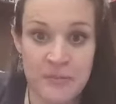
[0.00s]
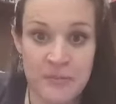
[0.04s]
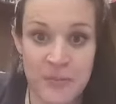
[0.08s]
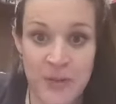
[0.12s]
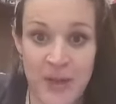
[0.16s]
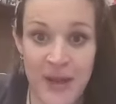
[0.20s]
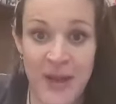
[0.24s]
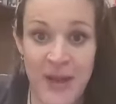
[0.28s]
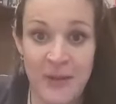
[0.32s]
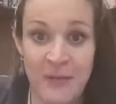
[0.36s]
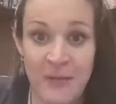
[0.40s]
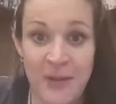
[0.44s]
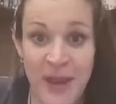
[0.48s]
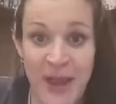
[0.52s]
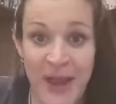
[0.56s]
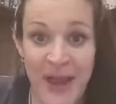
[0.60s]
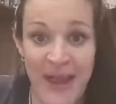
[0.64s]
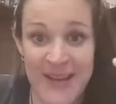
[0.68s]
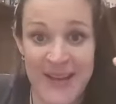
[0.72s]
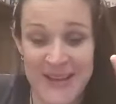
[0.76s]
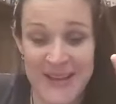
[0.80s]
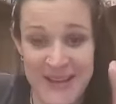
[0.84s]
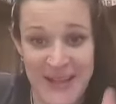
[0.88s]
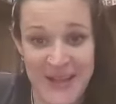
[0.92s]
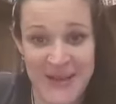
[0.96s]

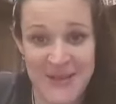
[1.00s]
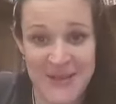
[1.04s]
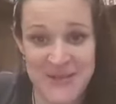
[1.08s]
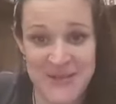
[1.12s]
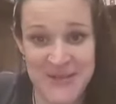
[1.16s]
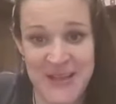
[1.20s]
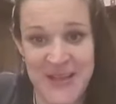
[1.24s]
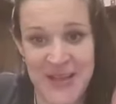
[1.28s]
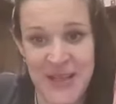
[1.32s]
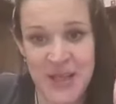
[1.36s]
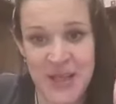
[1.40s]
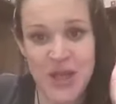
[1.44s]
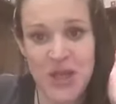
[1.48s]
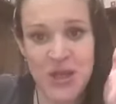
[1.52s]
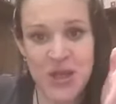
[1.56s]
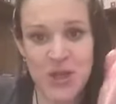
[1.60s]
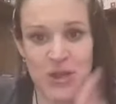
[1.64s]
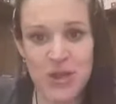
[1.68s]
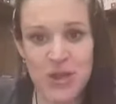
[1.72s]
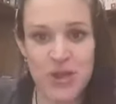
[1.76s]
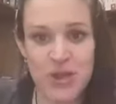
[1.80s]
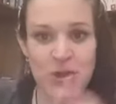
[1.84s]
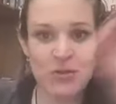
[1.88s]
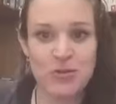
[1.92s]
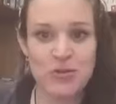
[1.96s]
like literally
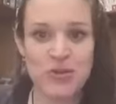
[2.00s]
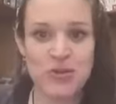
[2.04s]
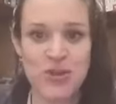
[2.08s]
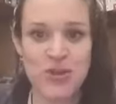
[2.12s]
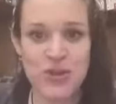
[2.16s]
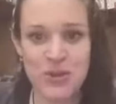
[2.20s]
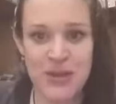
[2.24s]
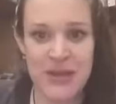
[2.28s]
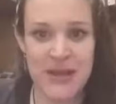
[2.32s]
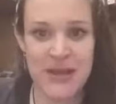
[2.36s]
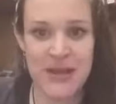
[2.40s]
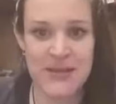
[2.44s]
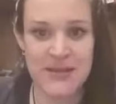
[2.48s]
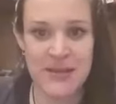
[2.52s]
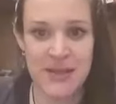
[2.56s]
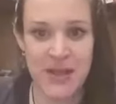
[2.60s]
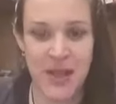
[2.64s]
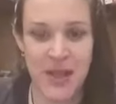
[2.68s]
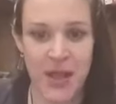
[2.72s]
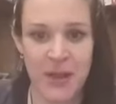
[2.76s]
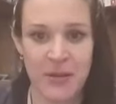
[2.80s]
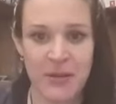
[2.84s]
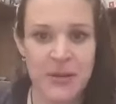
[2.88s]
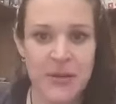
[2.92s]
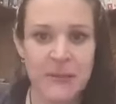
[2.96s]
2 years
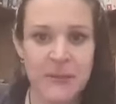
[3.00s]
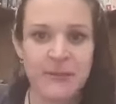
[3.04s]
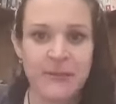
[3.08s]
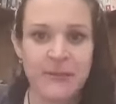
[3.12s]
ago,